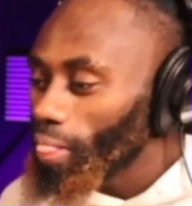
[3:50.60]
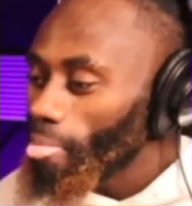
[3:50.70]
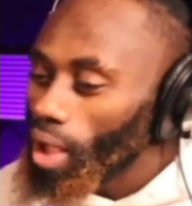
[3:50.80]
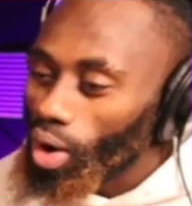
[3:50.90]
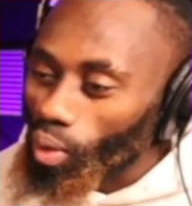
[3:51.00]

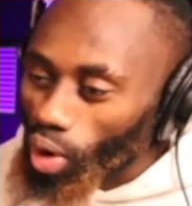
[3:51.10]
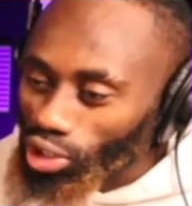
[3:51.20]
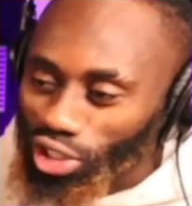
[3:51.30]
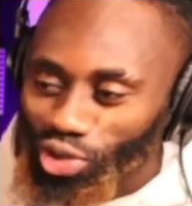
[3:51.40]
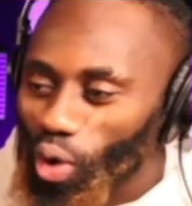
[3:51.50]
What
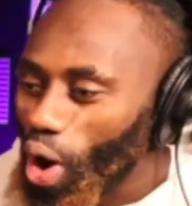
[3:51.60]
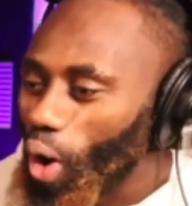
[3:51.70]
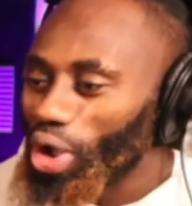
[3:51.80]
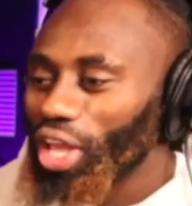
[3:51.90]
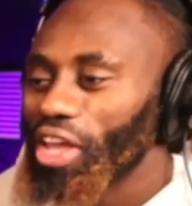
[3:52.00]
is going
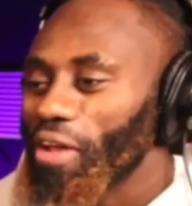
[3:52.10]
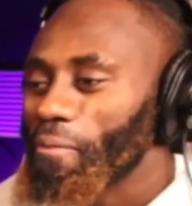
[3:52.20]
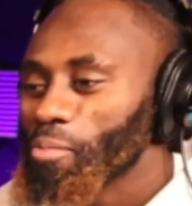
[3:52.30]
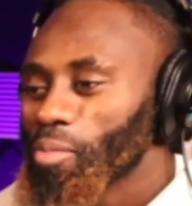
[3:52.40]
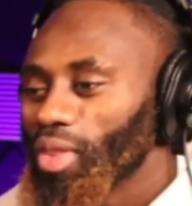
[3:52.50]
on here?
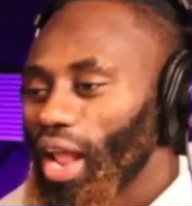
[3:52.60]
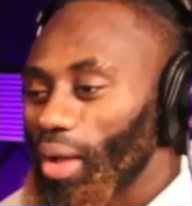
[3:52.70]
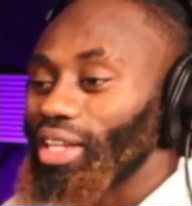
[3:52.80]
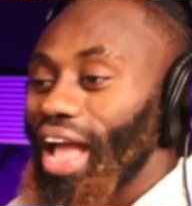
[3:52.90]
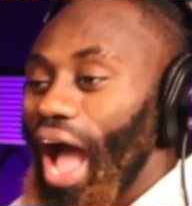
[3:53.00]

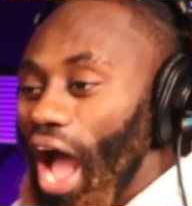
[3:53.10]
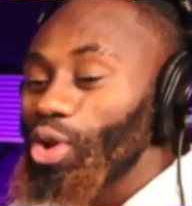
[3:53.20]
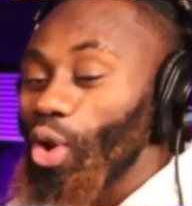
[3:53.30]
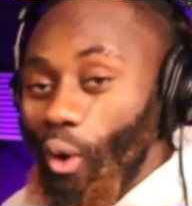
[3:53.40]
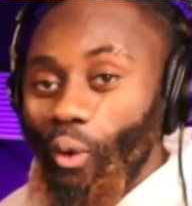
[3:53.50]
But I
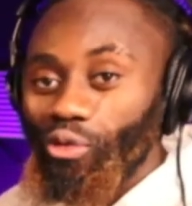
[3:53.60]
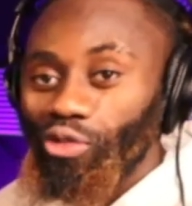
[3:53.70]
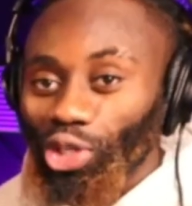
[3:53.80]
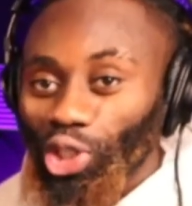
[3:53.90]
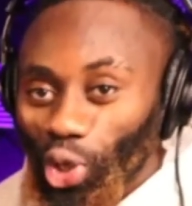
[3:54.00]
know for
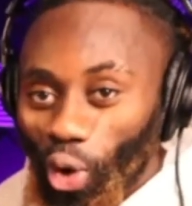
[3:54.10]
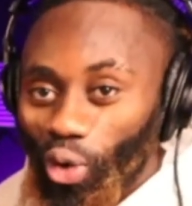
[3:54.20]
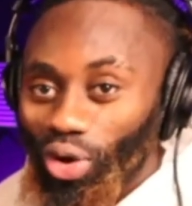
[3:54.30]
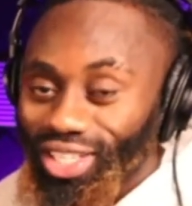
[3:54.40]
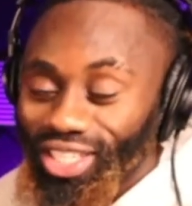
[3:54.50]
sure
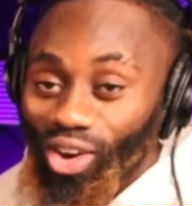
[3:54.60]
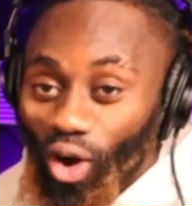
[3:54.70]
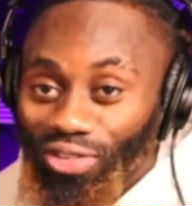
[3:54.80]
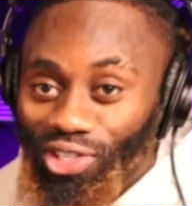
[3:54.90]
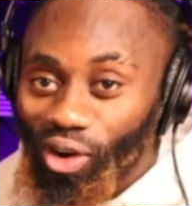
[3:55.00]
it's a love
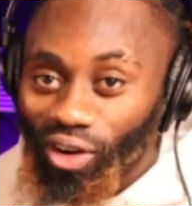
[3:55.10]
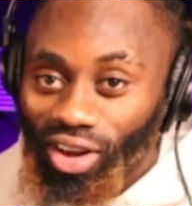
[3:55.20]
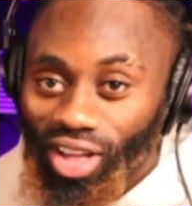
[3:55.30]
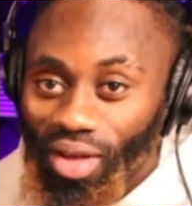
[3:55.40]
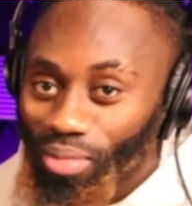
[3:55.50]
song.
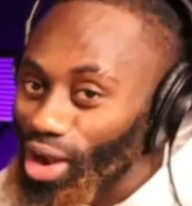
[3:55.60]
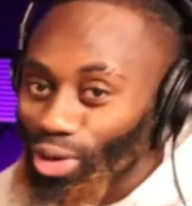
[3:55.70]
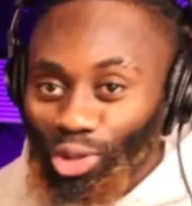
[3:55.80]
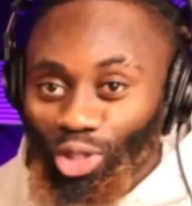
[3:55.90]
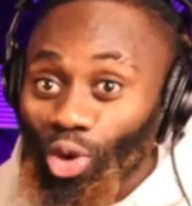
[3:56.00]
But I don't
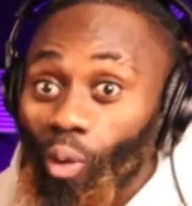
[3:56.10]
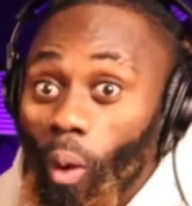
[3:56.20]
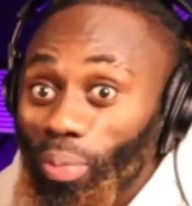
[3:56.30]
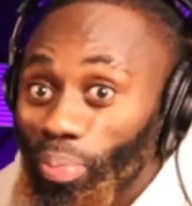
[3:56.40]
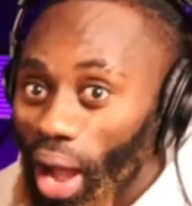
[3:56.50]
just know
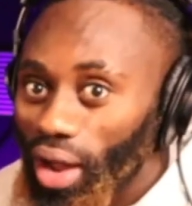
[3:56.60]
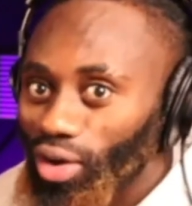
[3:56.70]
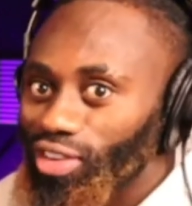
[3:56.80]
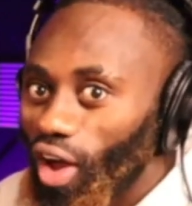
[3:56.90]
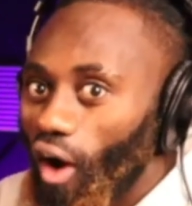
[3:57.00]
what part of
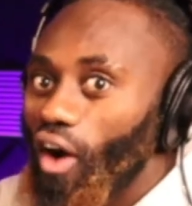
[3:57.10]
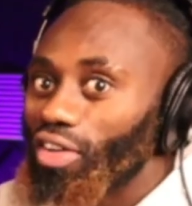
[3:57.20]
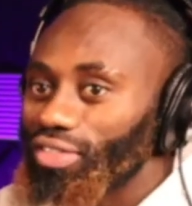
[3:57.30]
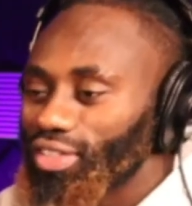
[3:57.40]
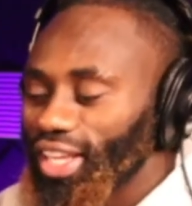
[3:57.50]
love
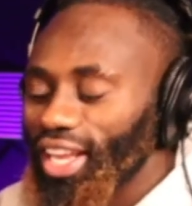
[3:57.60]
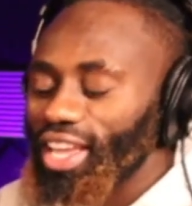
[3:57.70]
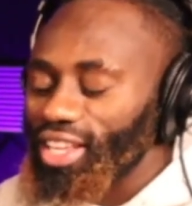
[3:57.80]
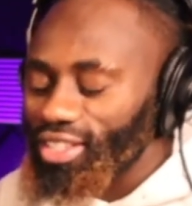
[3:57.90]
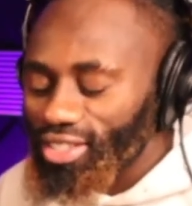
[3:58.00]
it
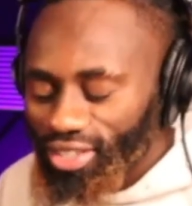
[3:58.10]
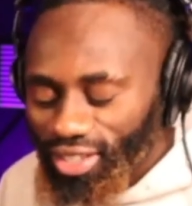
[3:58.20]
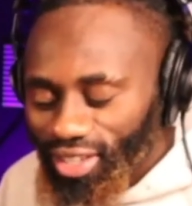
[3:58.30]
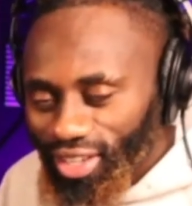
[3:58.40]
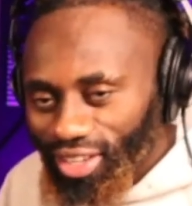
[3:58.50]
is.
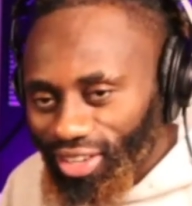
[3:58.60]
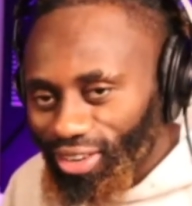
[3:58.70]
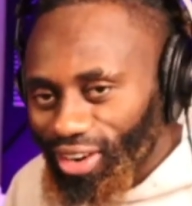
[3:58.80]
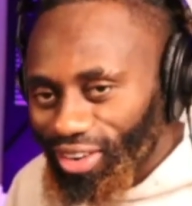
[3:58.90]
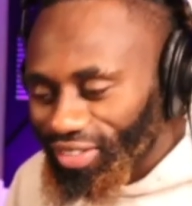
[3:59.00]
You know what
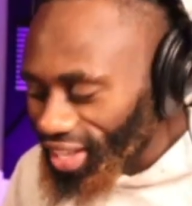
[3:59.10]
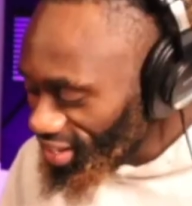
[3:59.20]
I mean?